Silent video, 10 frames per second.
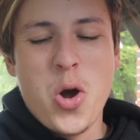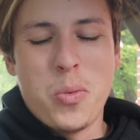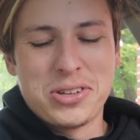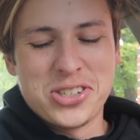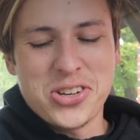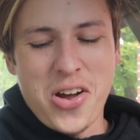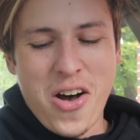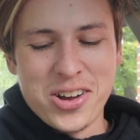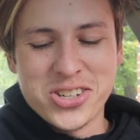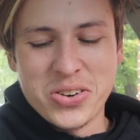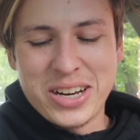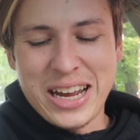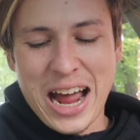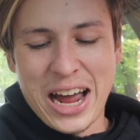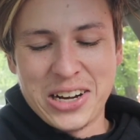which is also
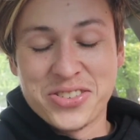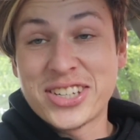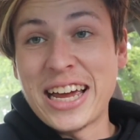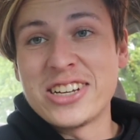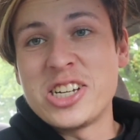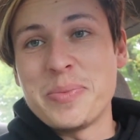kind of sketchy